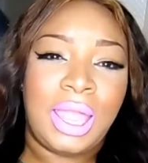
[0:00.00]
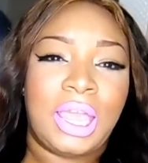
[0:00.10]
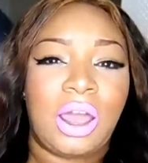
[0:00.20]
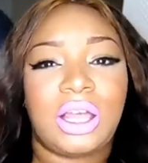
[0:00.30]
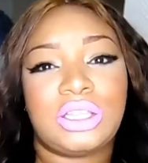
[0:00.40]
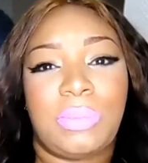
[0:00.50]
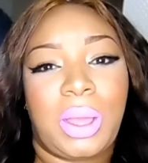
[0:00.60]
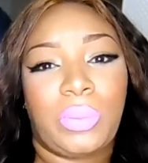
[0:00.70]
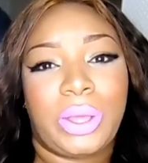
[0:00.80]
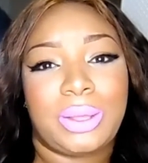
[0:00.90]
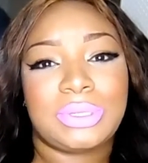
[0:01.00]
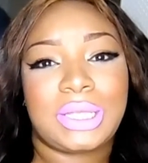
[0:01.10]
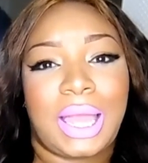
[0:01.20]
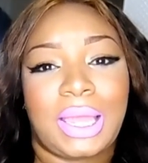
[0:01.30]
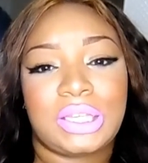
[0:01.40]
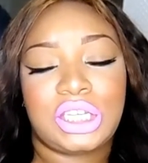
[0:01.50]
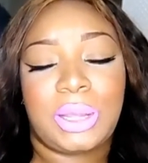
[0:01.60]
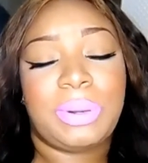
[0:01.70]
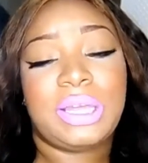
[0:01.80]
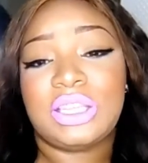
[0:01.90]
And also my
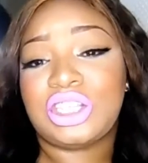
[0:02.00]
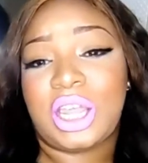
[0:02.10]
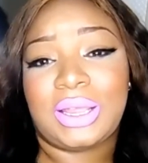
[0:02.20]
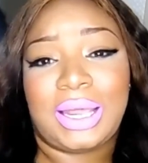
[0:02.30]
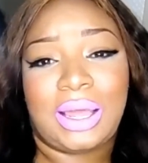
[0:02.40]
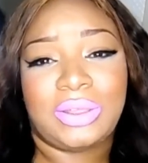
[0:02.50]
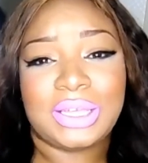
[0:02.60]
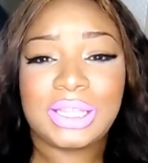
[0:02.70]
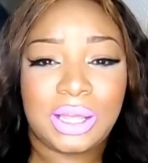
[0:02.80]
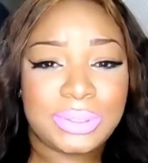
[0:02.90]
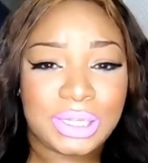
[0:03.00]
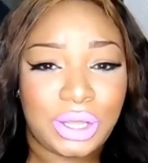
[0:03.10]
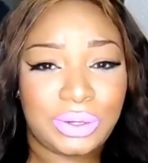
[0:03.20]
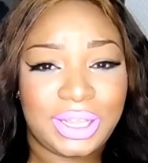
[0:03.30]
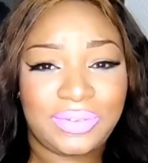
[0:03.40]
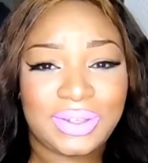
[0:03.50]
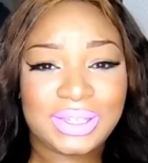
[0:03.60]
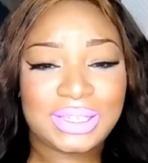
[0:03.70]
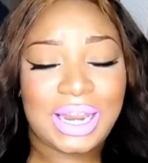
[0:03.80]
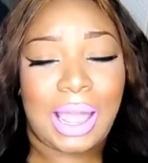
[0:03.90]
website. Please check that out. That's
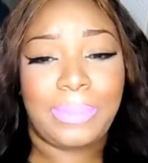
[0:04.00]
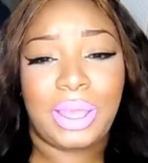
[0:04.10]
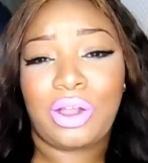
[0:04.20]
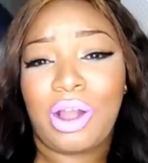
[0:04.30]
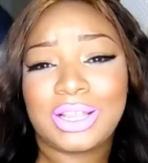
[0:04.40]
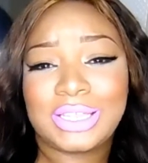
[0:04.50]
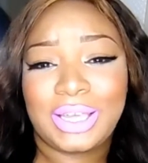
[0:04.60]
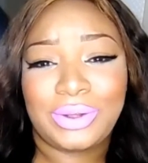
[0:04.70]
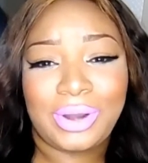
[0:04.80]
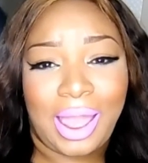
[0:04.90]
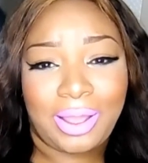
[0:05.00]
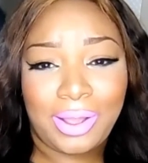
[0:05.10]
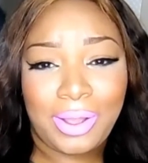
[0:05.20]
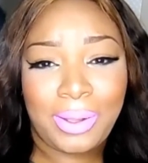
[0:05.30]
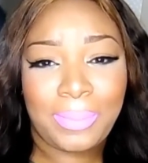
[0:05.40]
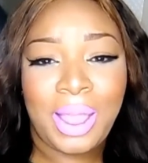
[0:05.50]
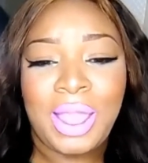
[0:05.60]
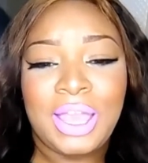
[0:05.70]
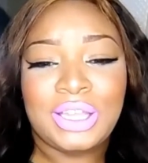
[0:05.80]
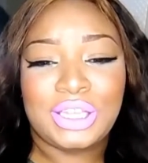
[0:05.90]
upscaledivas.bigcartel.com.
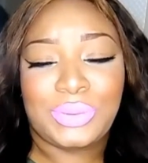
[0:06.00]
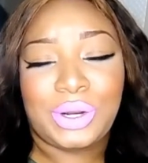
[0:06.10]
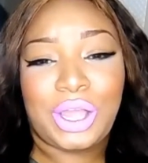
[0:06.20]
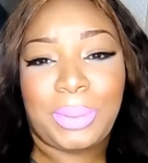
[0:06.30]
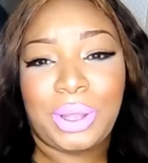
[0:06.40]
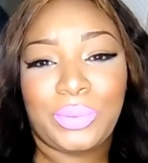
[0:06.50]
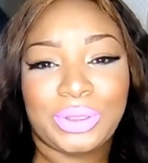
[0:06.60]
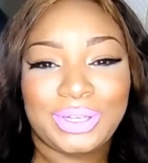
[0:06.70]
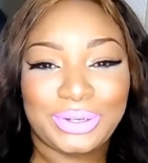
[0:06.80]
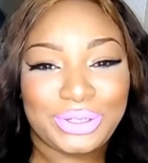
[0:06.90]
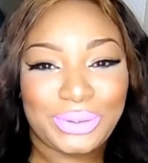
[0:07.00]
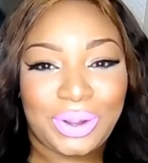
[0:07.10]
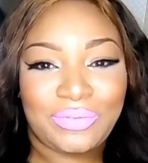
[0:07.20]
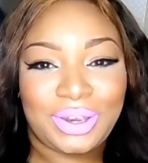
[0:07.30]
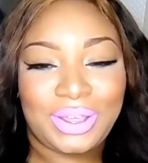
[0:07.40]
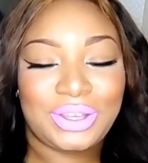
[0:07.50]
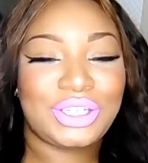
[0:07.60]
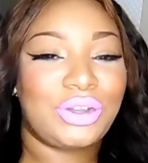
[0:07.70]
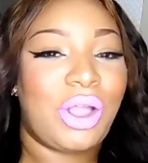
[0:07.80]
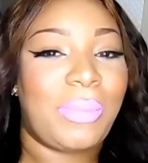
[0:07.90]
Just want to come here with a little short video.
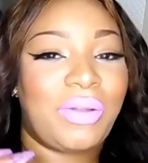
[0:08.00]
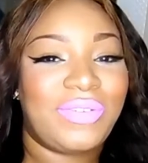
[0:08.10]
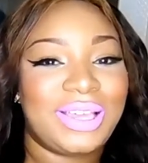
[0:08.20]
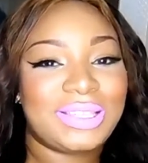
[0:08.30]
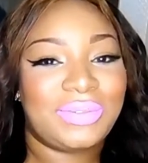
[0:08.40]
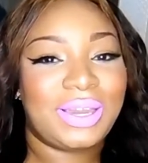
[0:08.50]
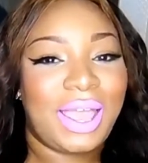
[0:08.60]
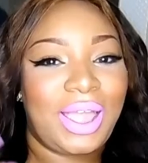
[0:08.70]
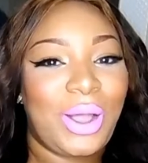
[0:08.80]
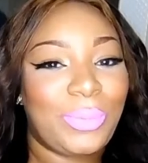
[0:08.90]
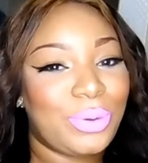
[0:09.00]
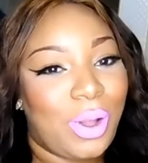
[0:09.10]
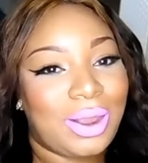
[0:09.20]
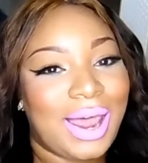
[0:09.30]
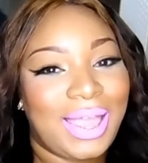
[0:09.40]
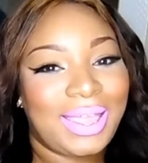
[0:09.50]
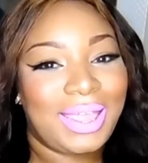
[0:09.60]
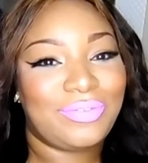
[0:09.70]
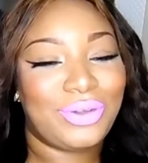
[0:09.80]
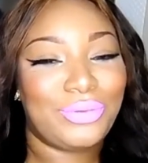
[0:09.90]
Show you all my face of the day. Hope you all like
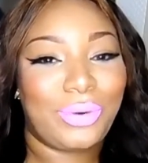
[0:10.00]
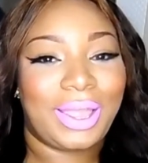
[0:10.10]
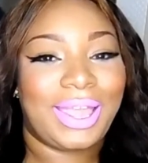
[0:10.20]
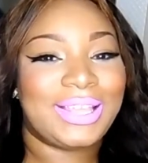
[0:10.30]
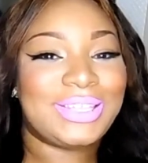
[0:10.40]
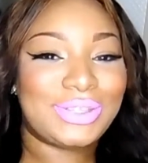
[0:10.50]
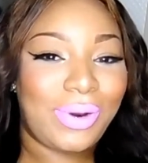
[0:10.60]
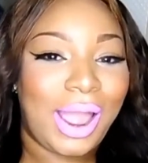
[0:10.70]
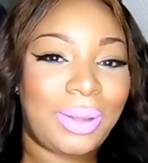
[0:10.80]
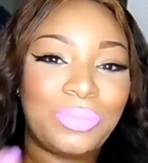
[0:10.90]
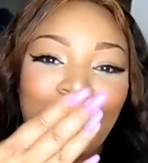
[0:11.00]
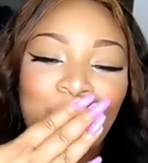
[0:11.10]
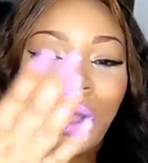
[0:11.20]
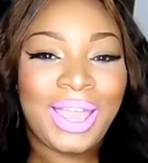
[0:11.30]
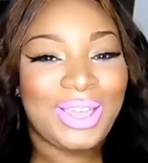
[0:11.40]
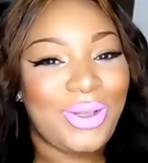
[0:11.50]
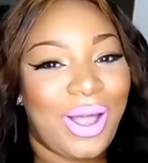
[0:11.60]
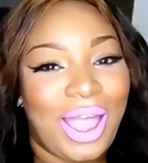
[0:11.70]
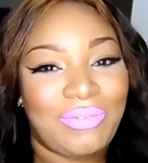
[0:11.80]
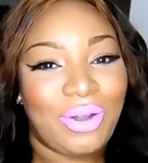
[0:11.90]
it. View, rate, and subscribe.
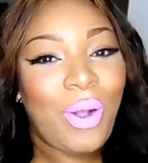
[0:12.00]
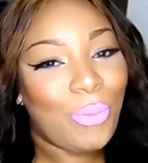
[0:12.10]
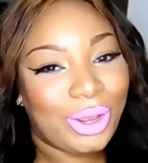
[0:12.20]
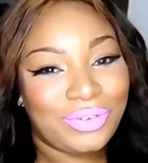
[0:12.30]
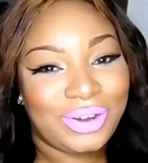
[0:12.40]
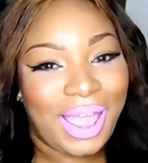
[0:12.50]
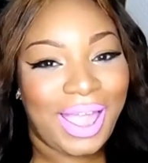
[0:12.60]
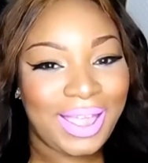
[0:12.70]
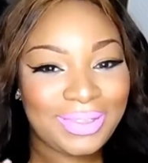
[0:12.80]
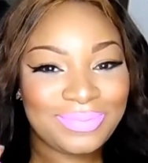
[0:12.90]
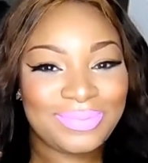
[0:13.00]
Y'all have a wonderful day.